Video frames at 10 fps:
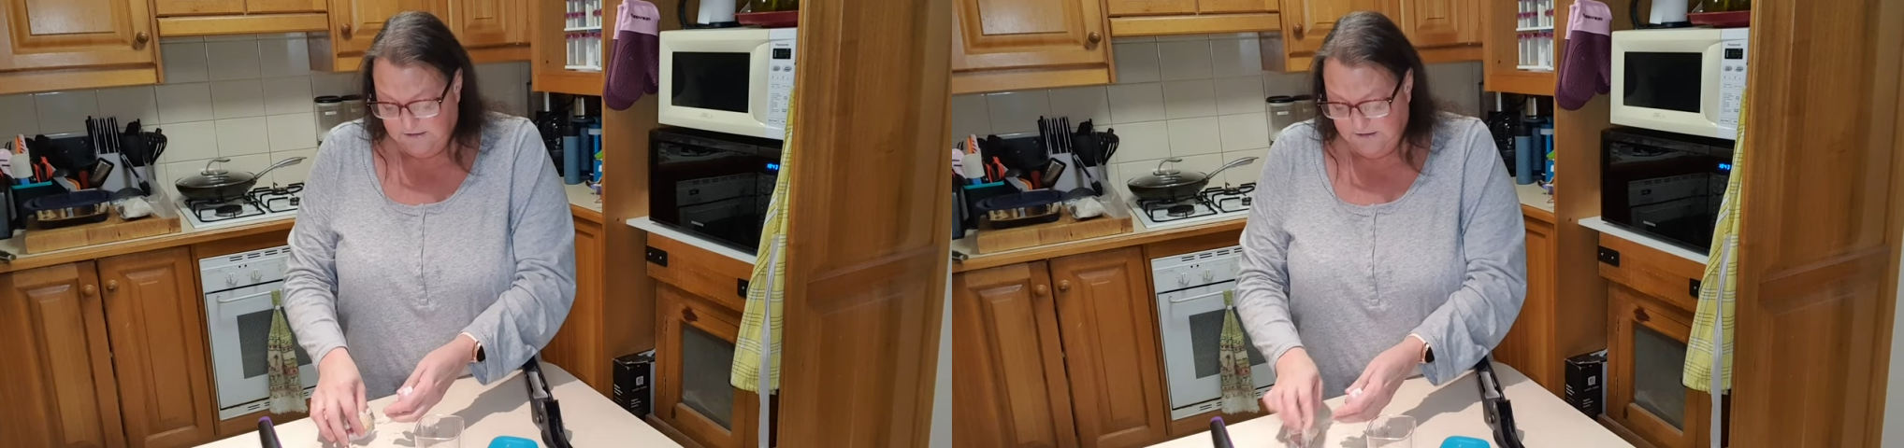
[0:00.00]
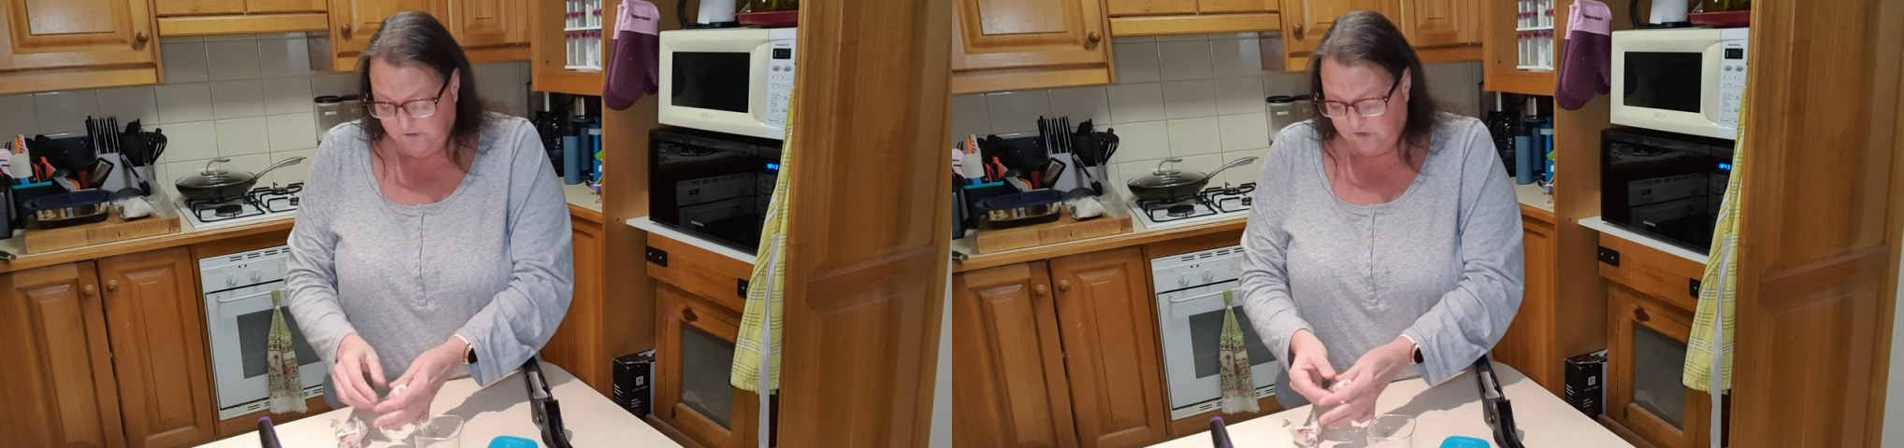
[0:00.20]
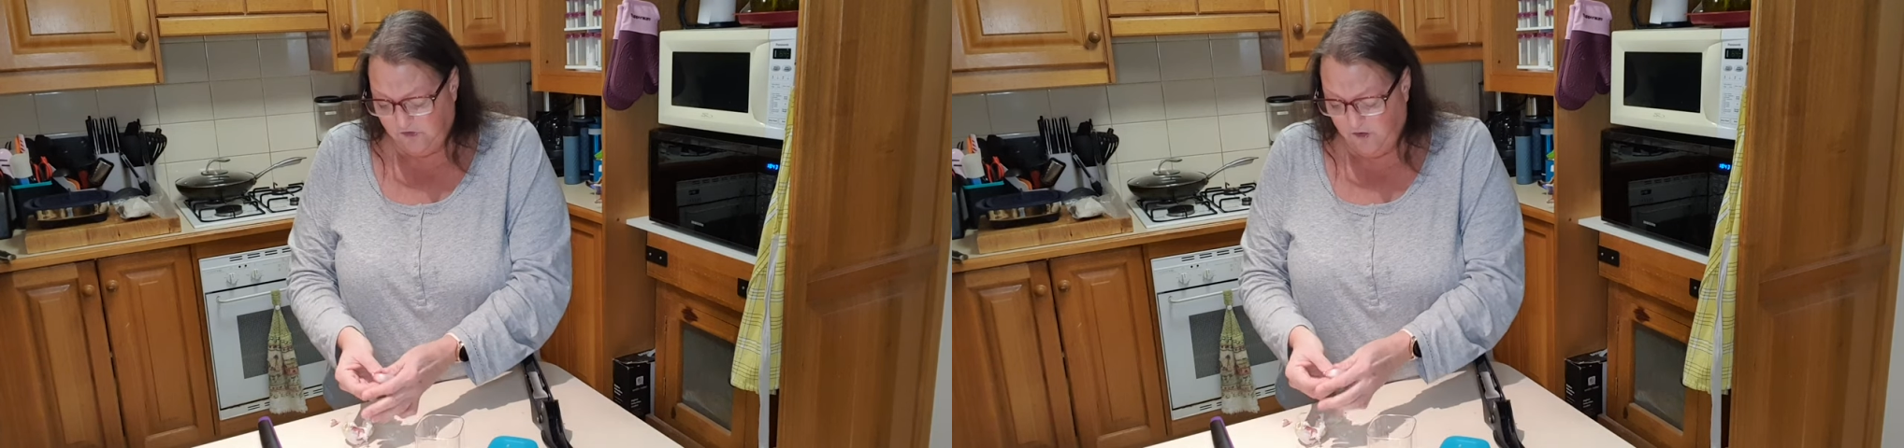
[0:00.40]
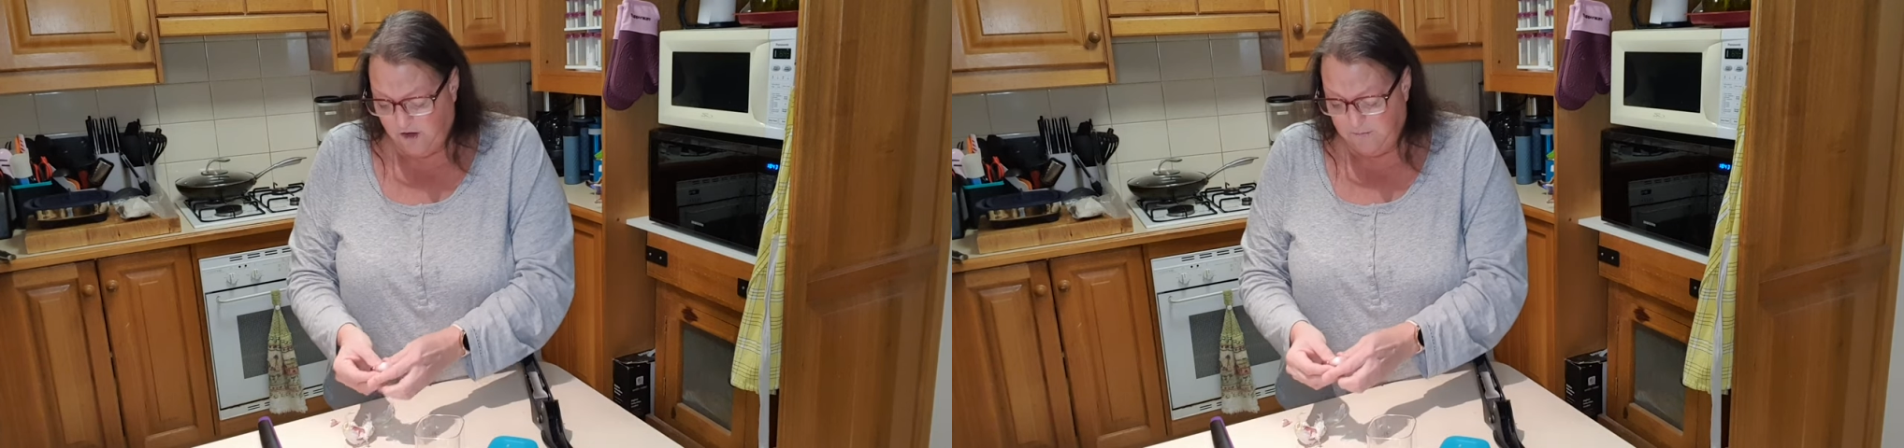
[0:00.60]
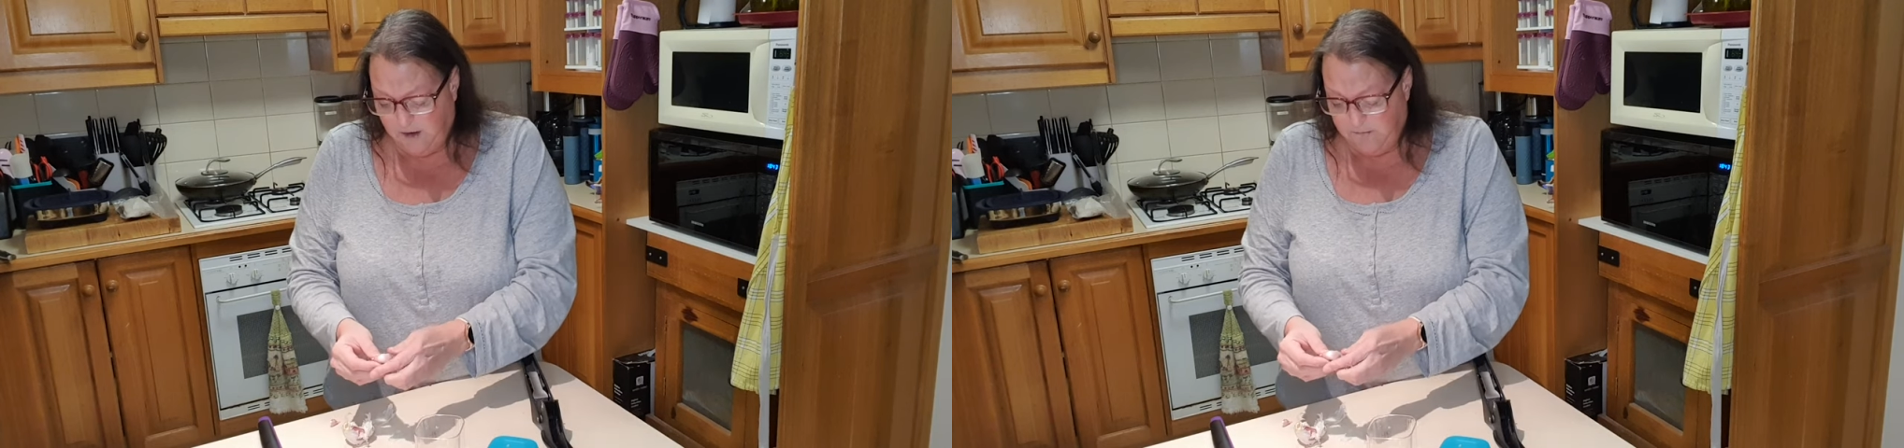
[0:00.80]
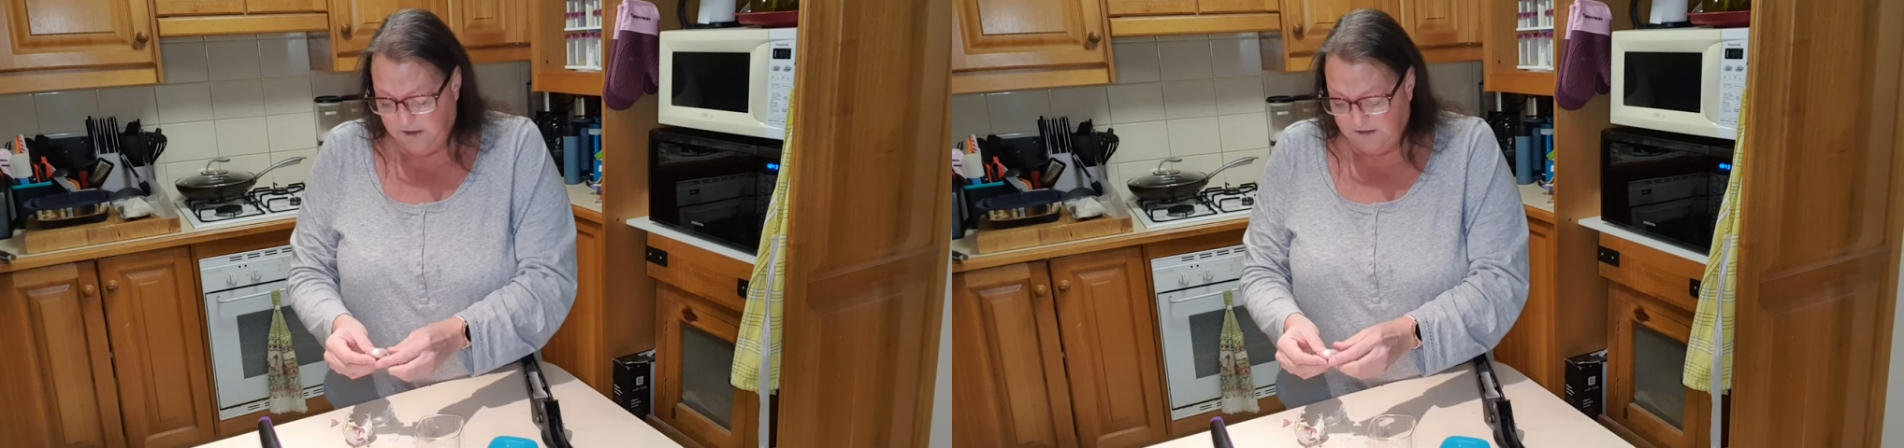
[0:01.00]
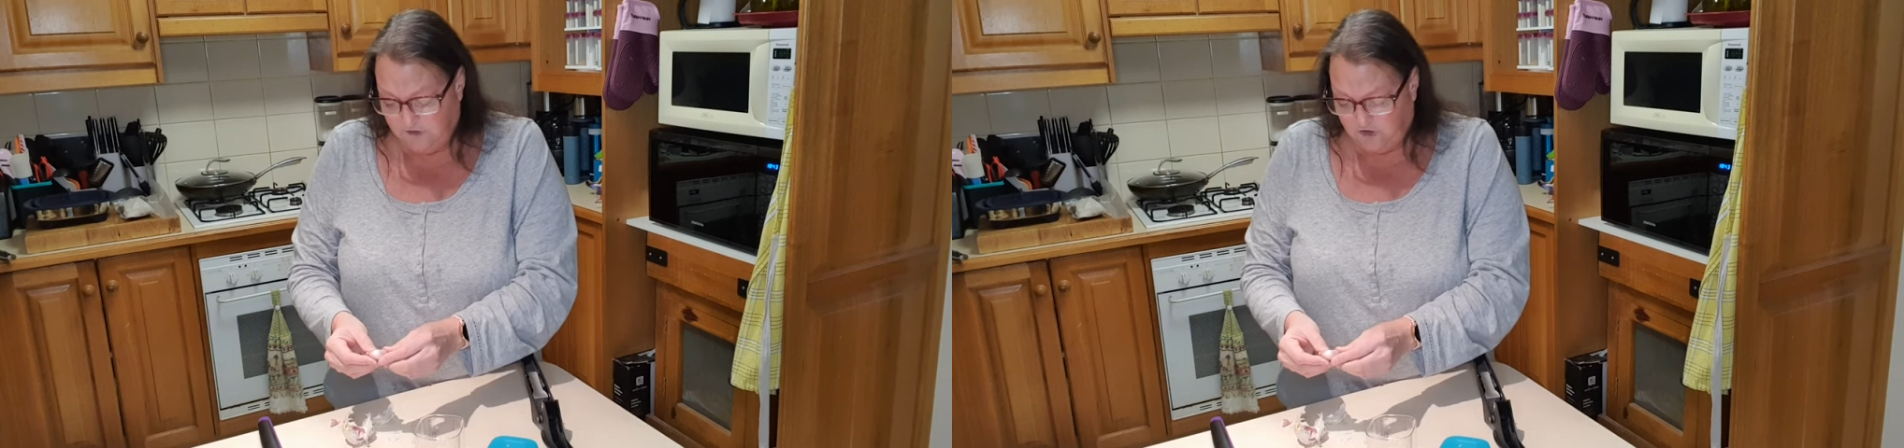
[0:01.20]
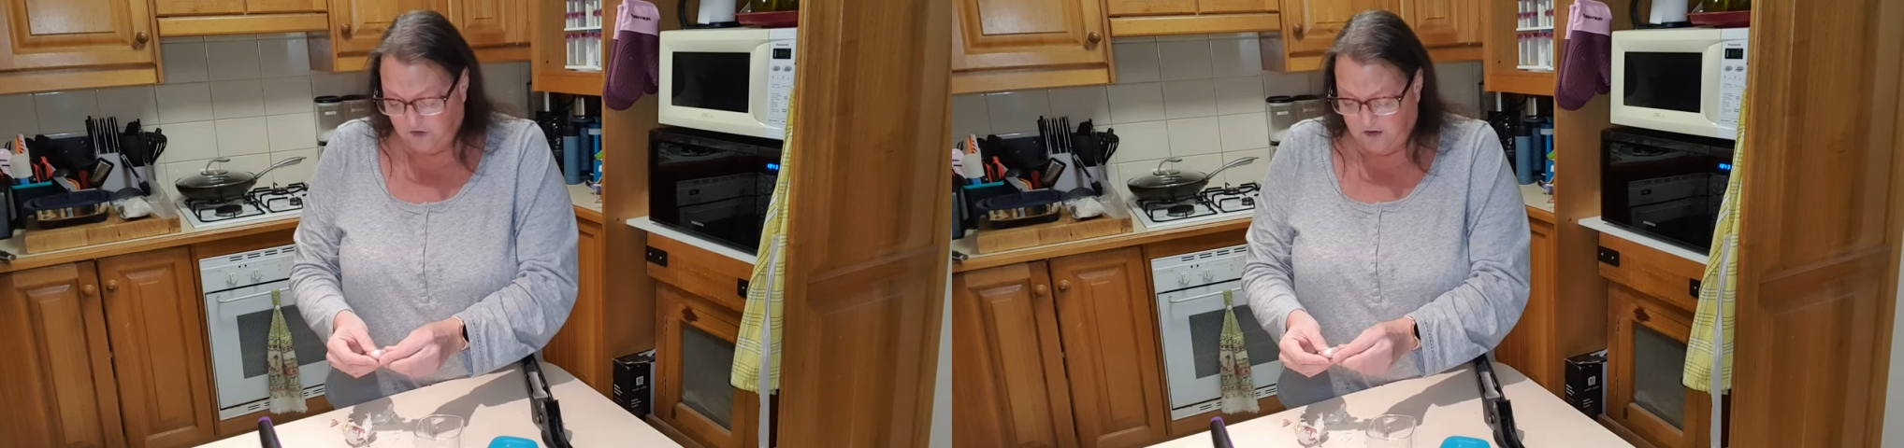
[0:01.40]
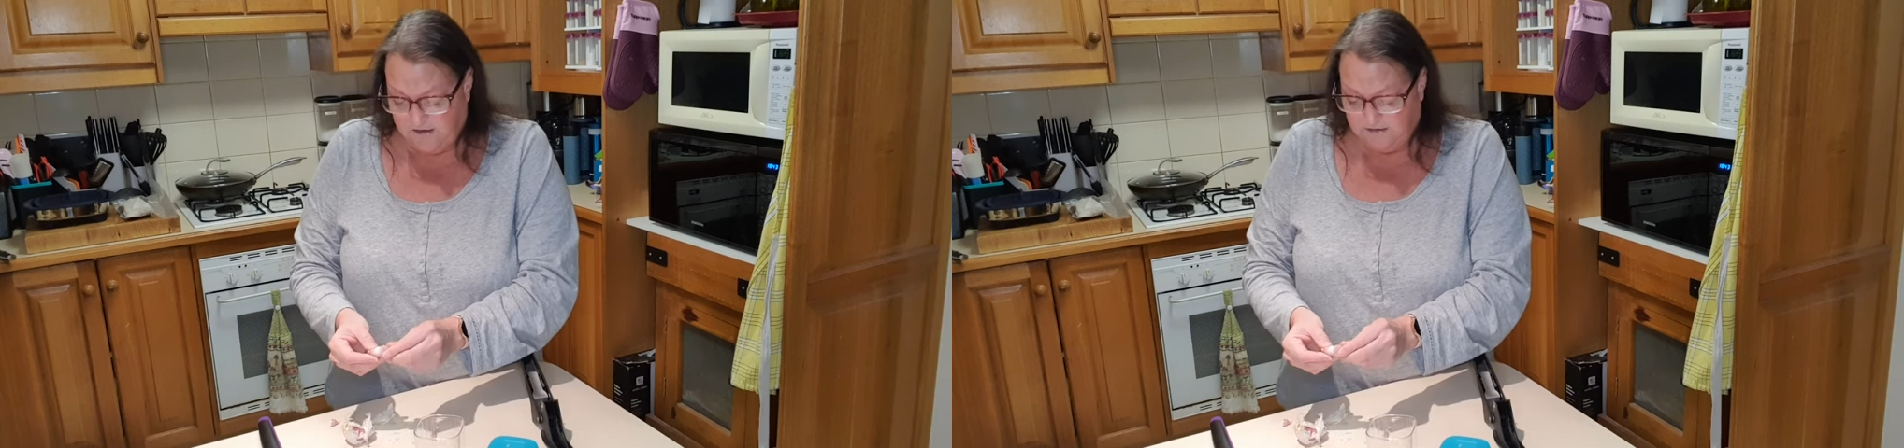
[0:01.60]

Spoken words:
This time I'm going to try